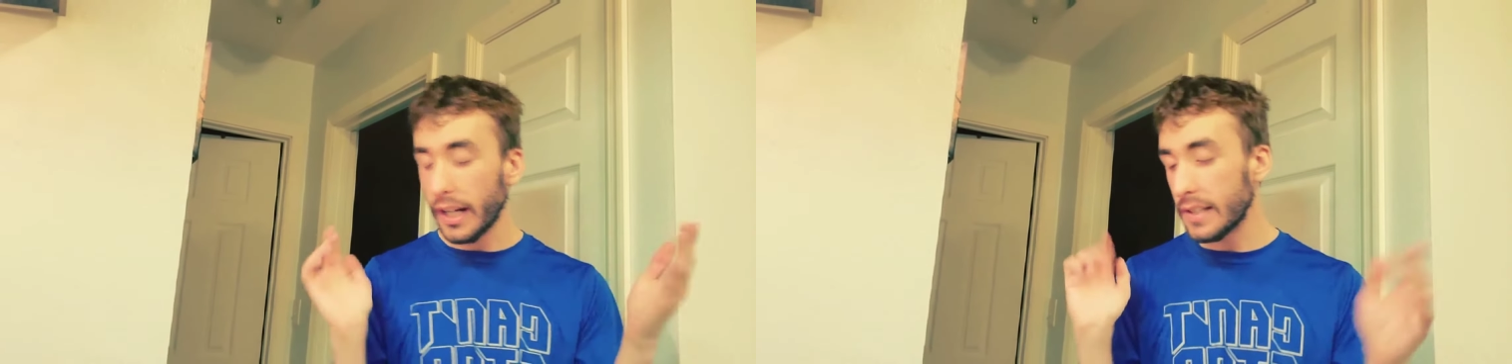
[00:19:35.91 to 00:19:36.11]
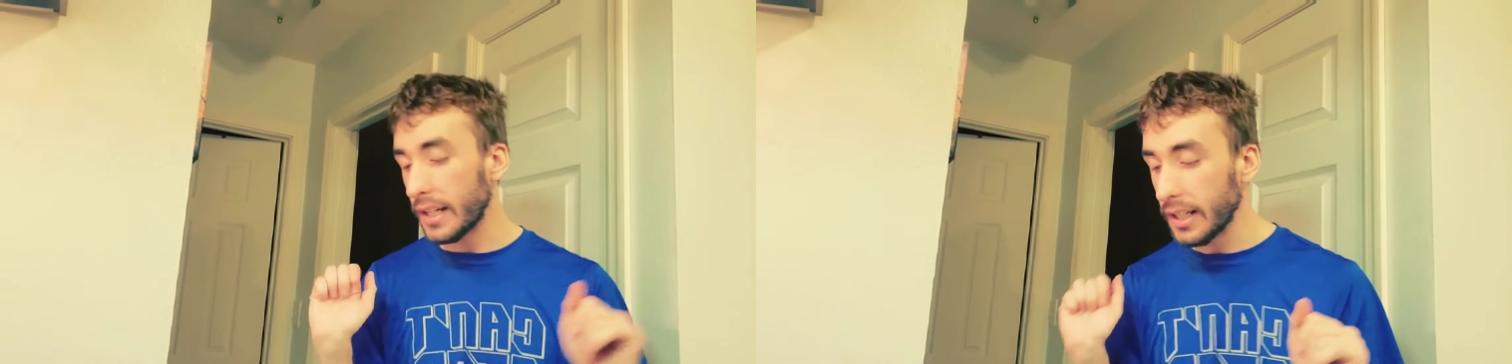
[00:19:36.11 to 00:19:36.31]

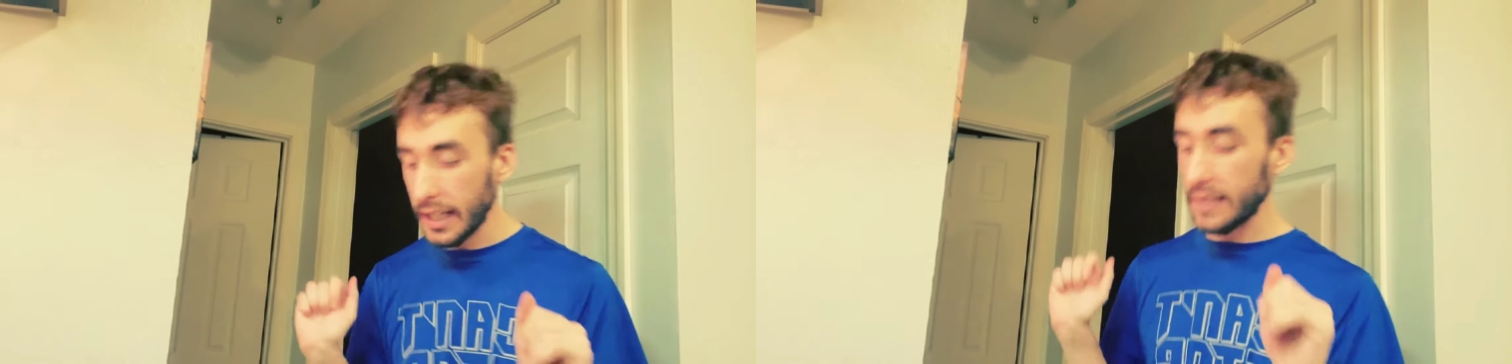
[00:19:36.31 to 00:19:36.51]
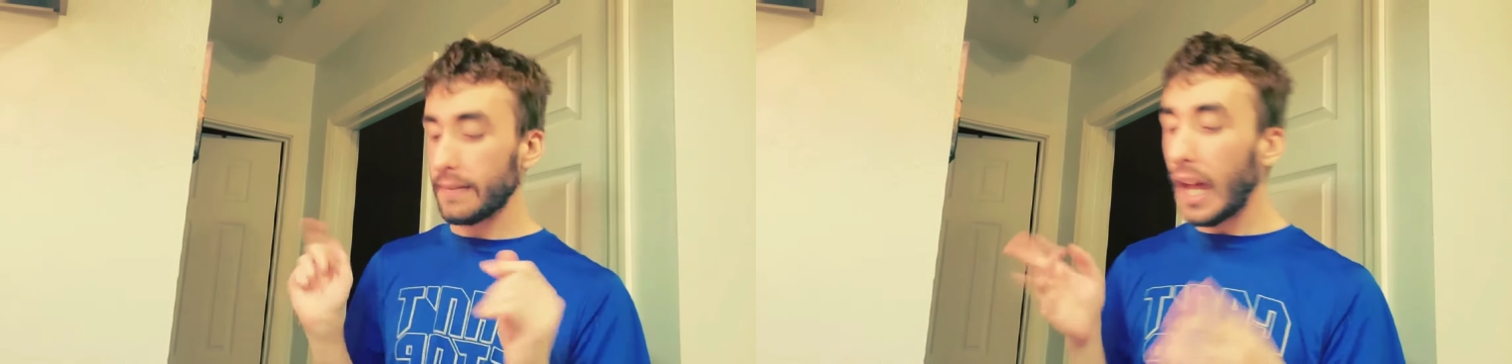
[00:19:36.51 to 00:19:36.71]
I
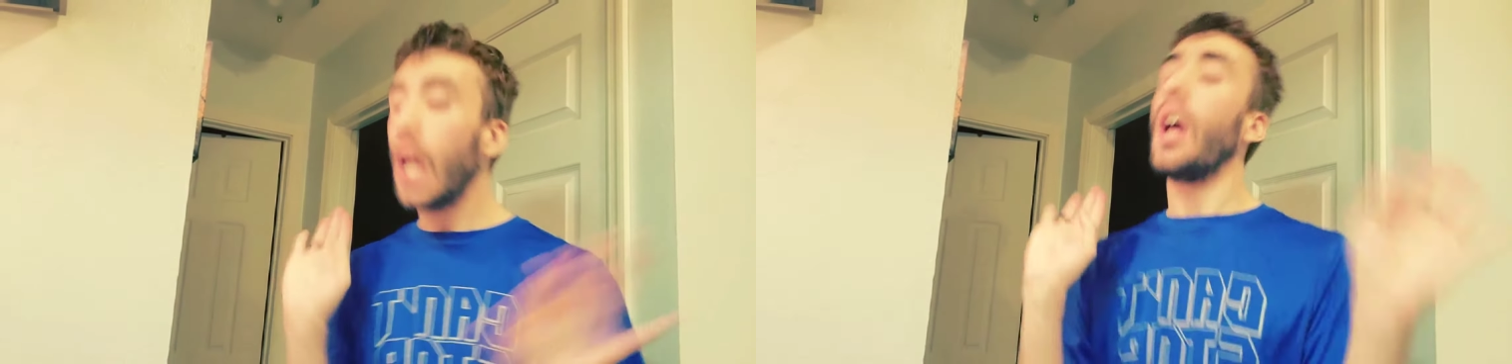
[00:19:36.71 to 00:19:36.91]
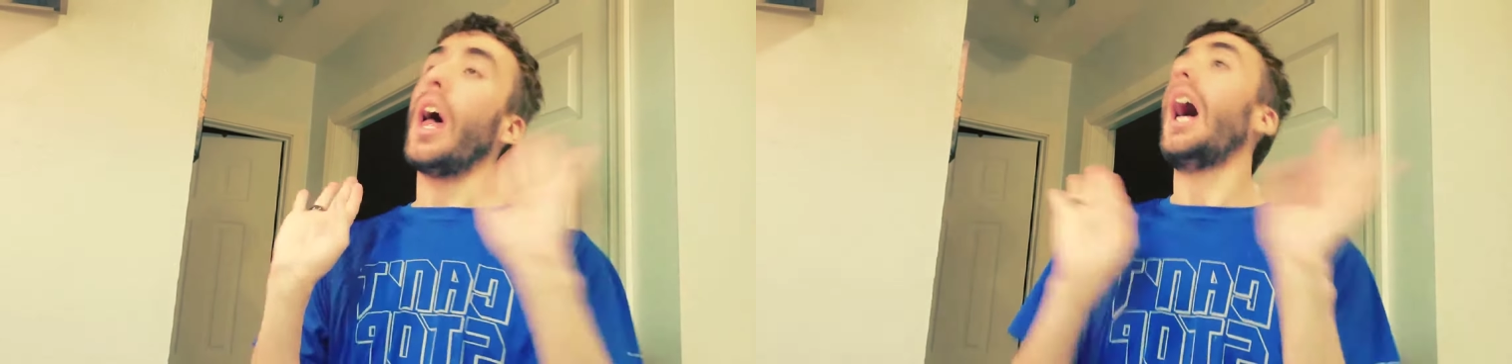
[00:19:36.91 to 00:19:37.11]

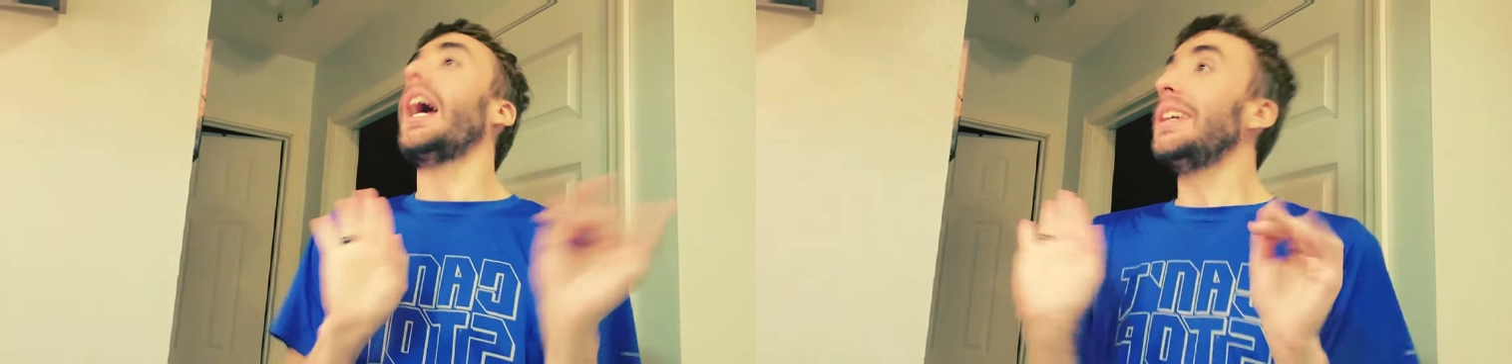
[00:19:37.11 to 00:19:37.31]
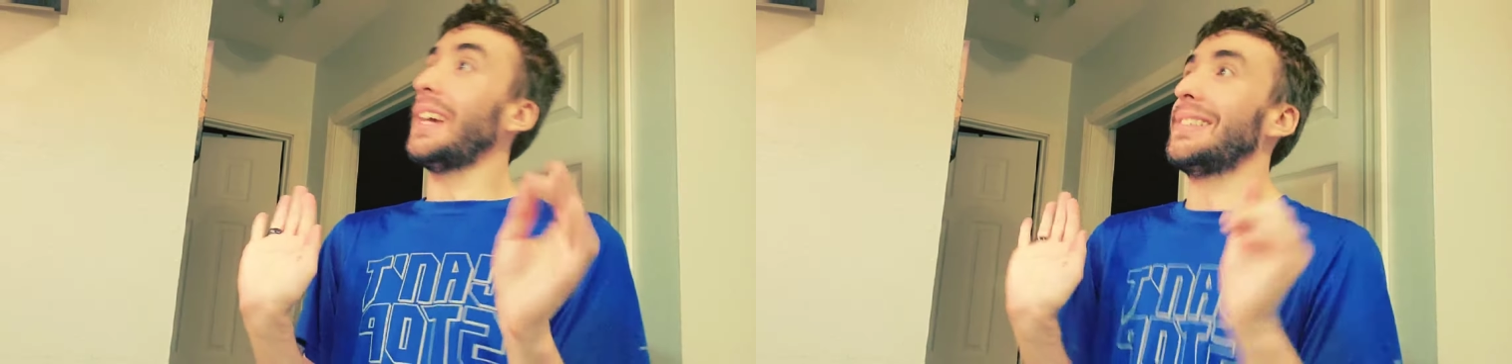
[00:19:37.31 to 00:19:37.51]

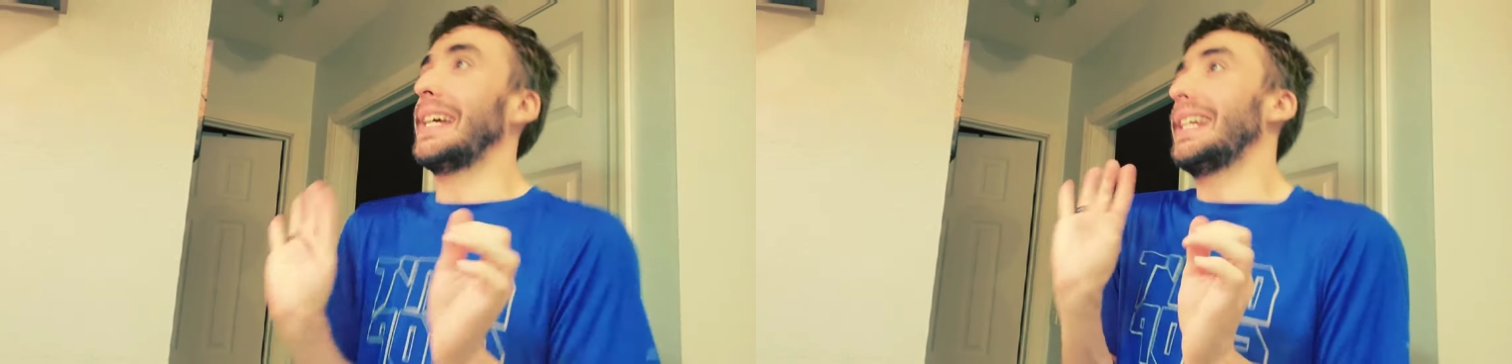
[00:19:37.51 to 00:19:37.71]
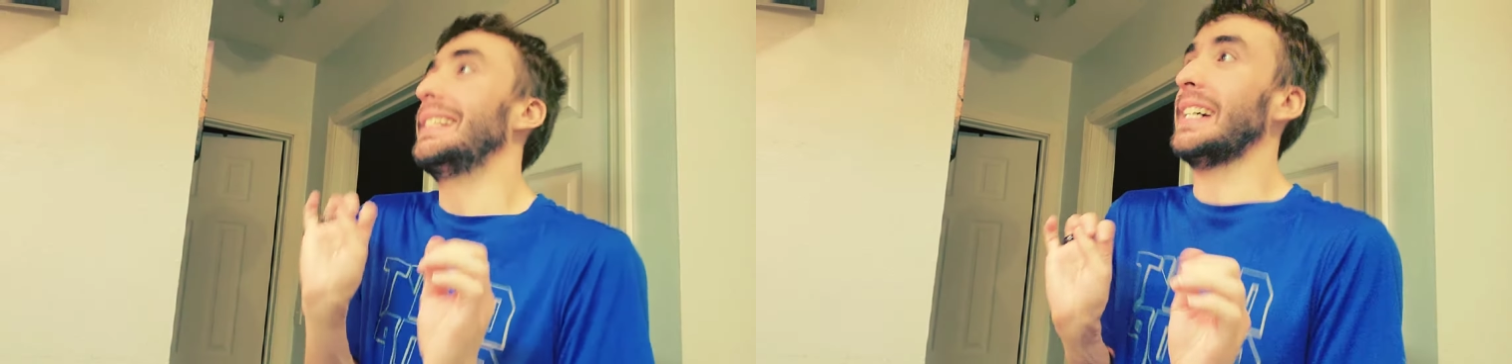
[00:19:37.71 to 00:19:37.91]

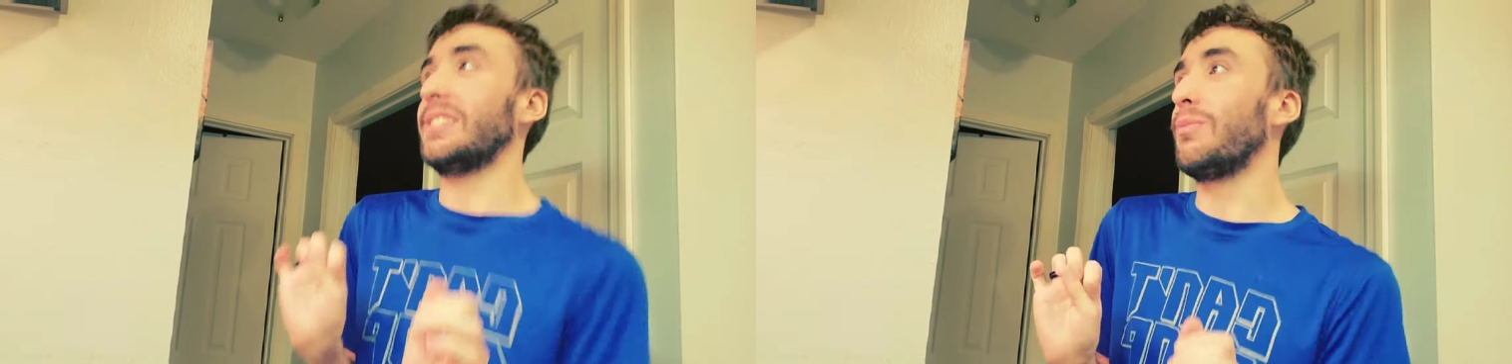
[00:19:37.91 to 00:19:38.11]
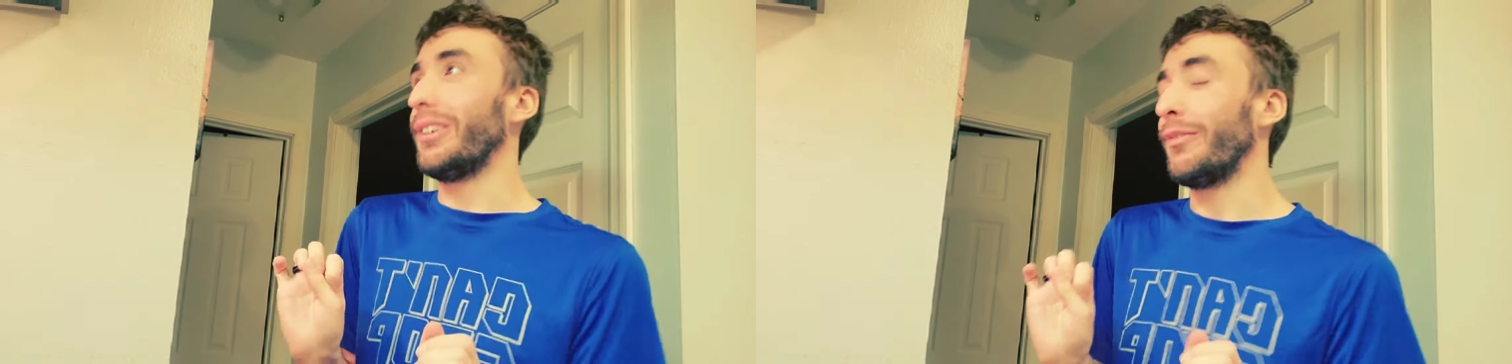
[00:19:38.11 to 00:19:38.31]
guess I can
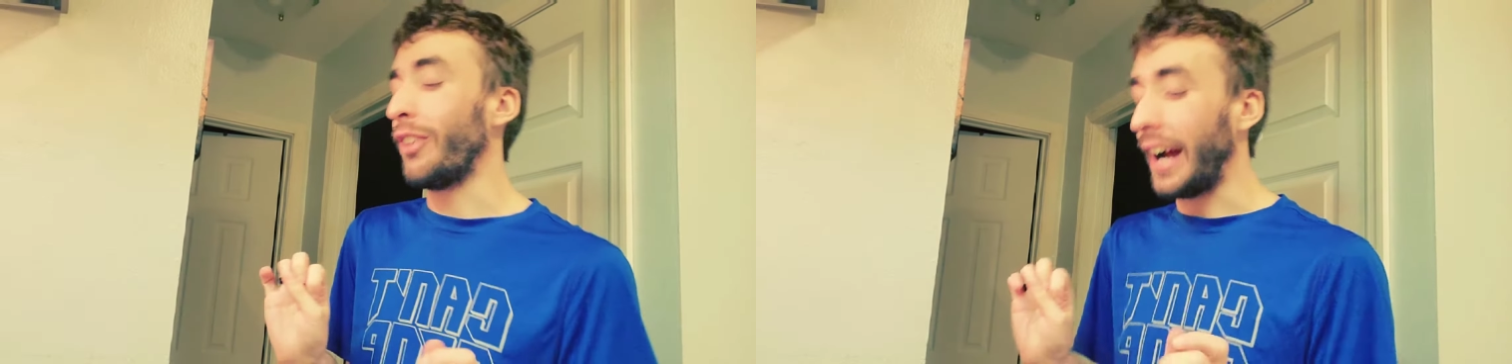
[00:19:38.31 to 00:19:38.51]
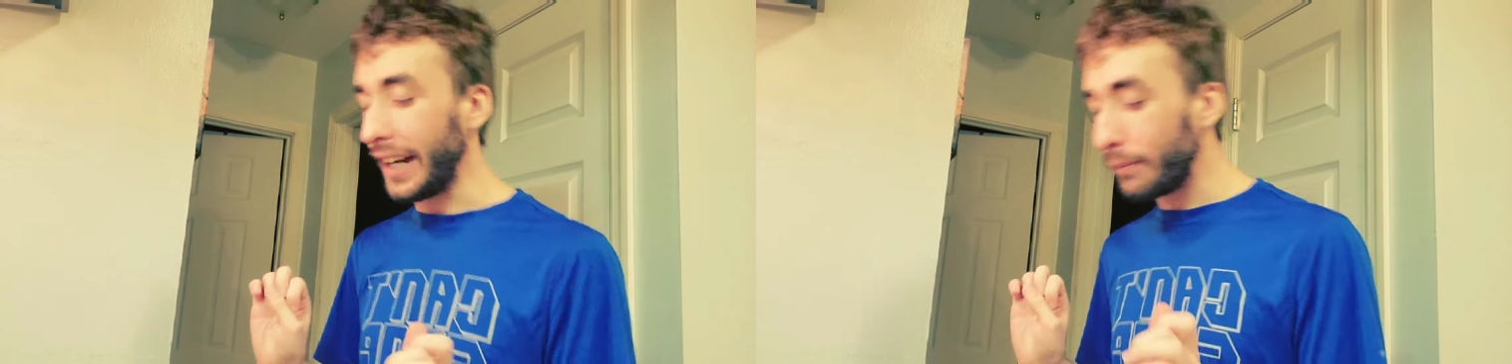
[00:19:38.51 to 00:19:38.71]
test one
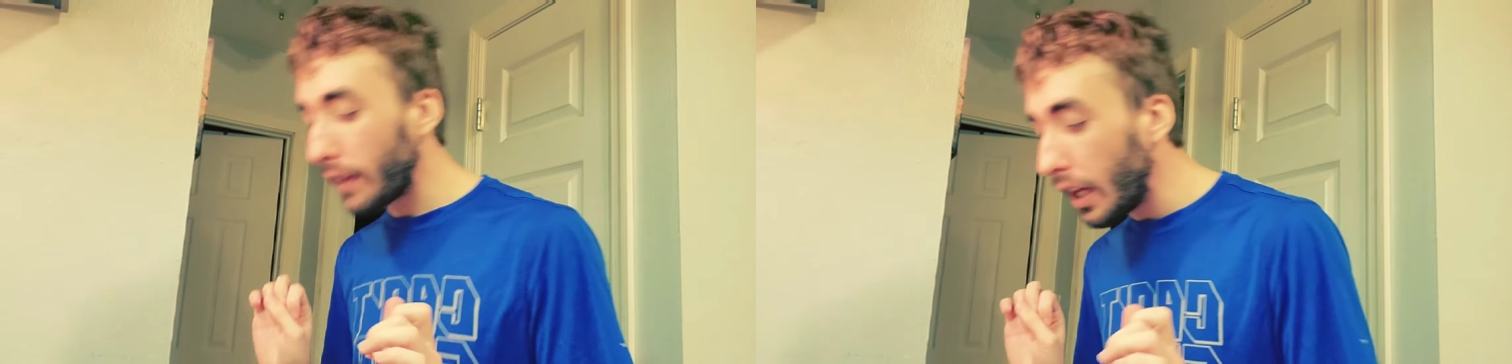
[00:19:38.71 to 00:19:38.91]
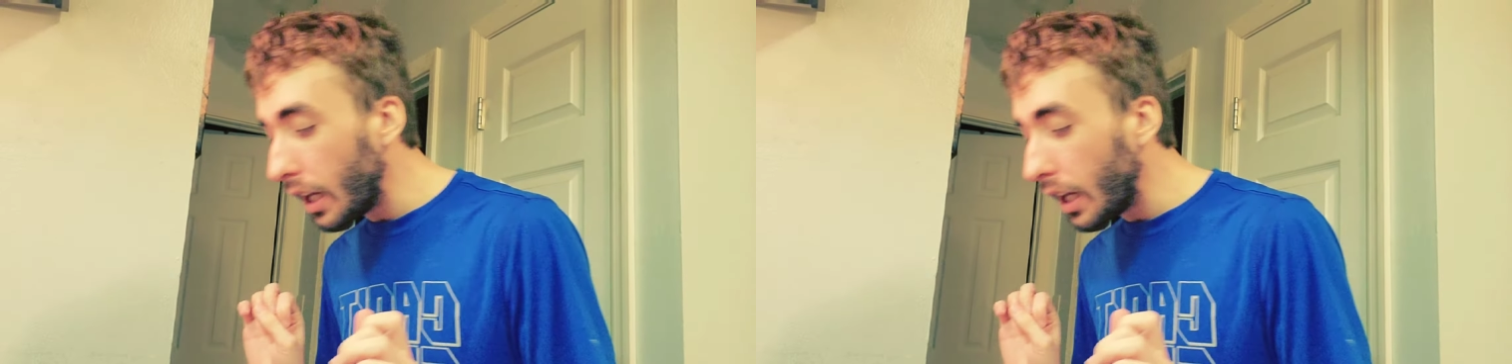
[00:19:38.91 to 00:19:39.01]
fry.